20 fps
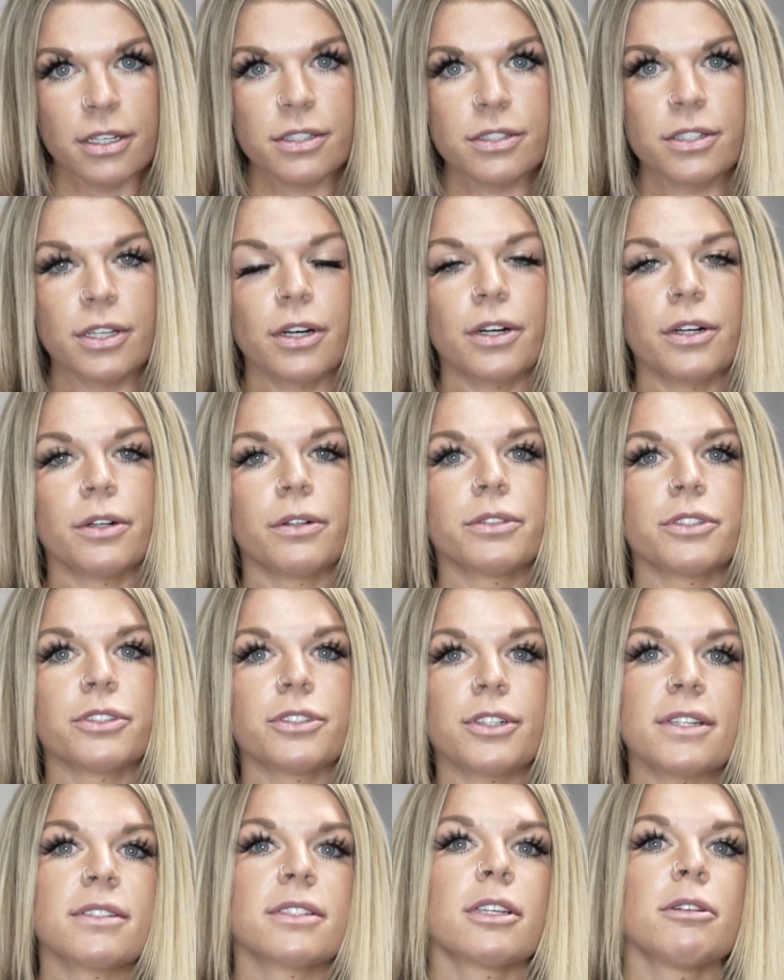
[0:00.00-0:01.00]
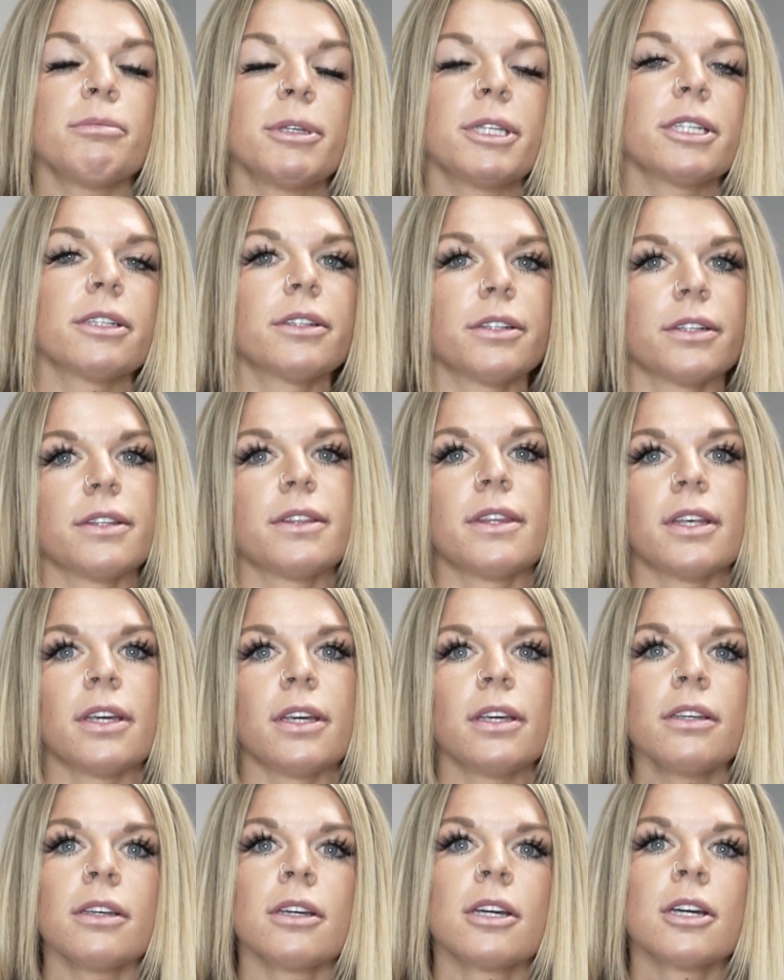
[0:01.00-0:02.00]
So, stress can be a good
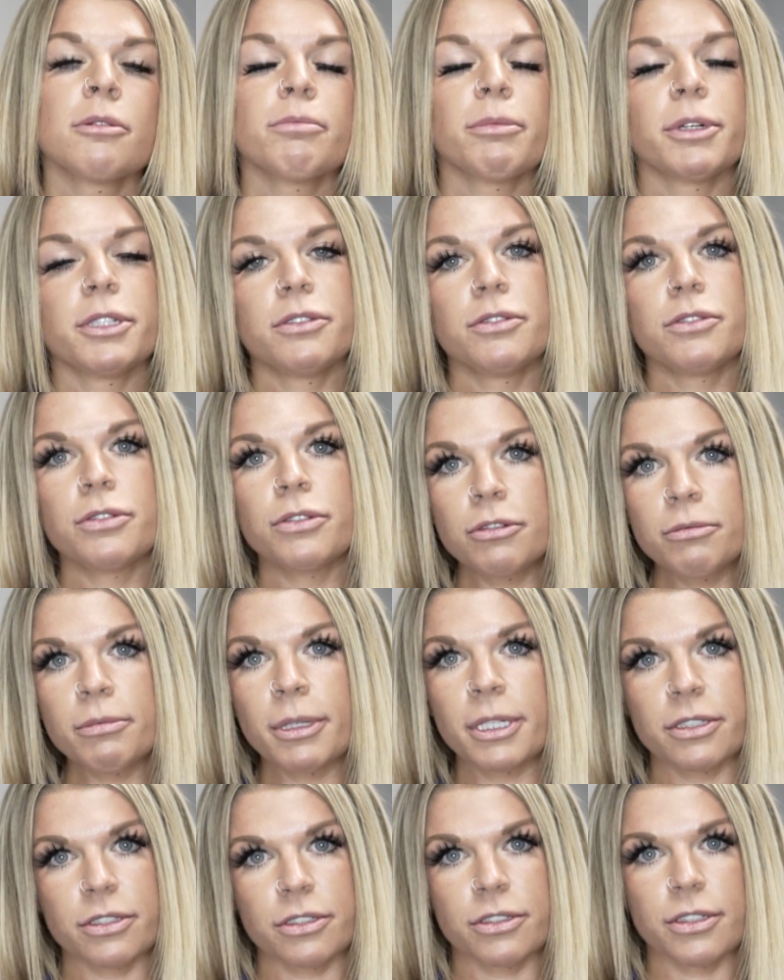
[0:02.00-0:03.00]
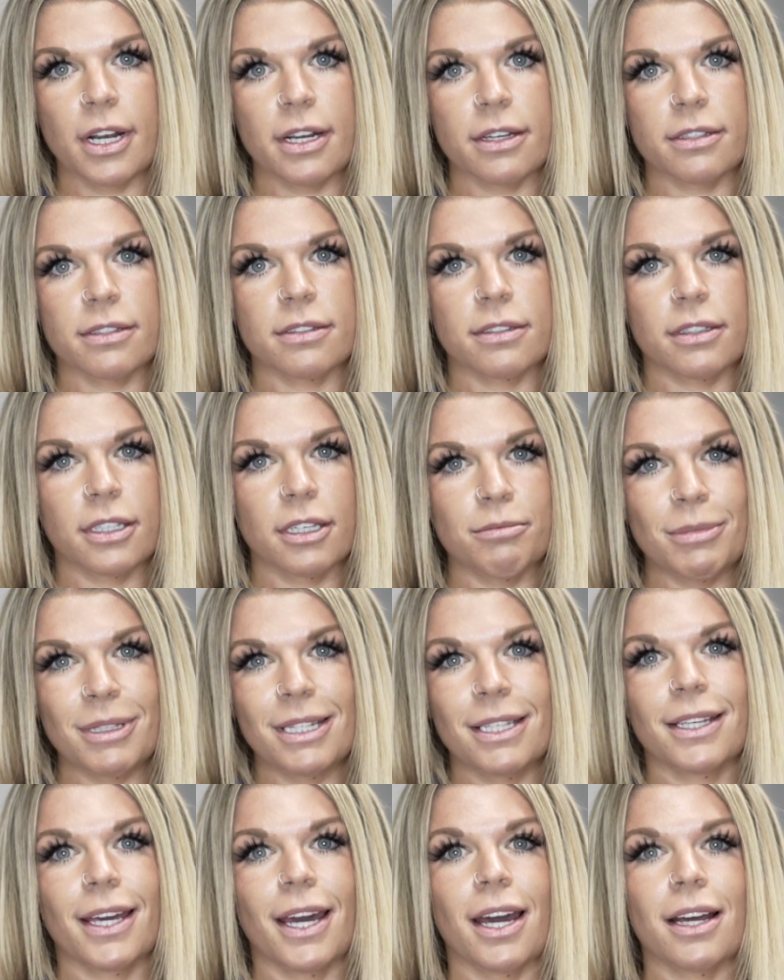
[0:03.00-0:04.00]
thing, but too much stress can be
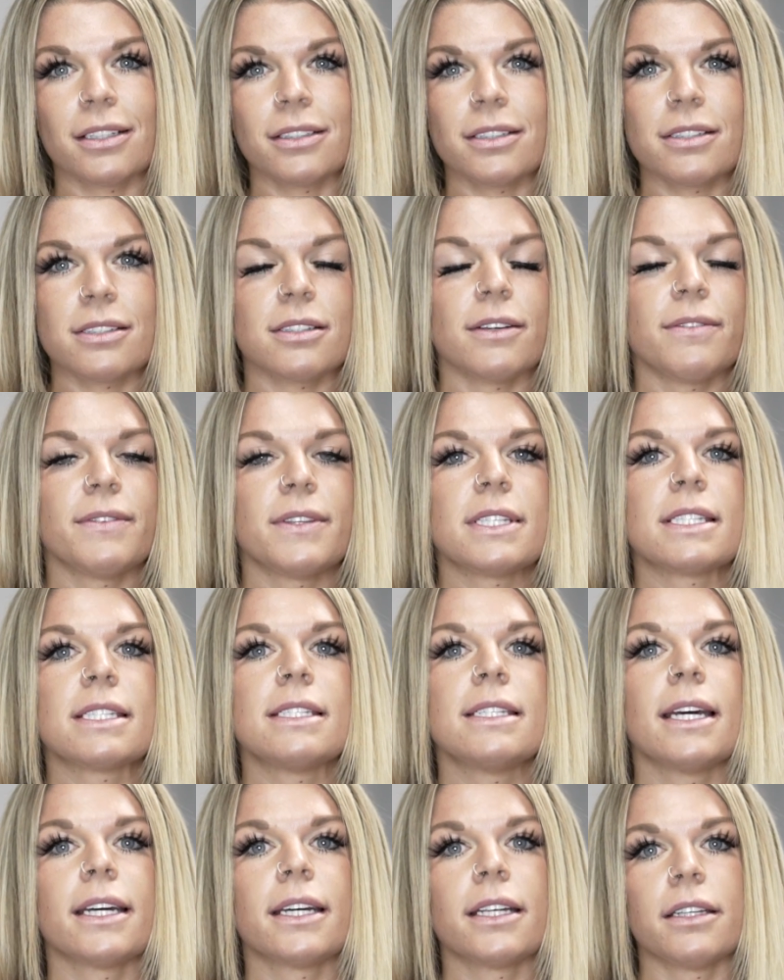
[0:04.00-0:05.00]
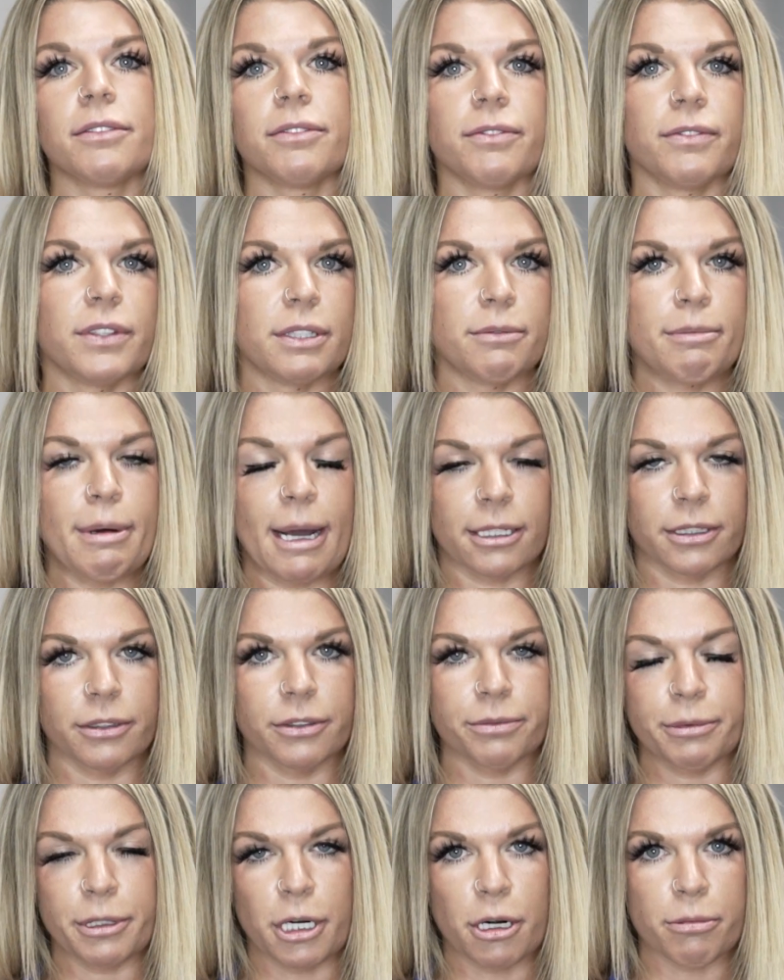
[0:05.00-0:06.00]
the catalyst of this negative feedback
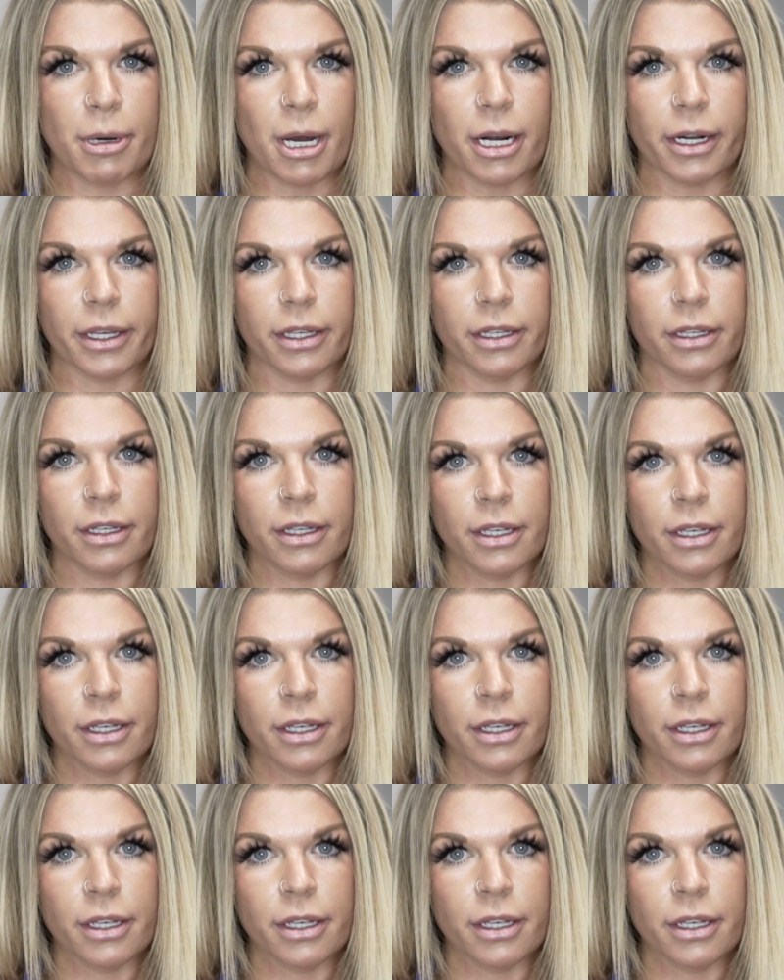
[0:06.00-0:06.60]
loop in our body.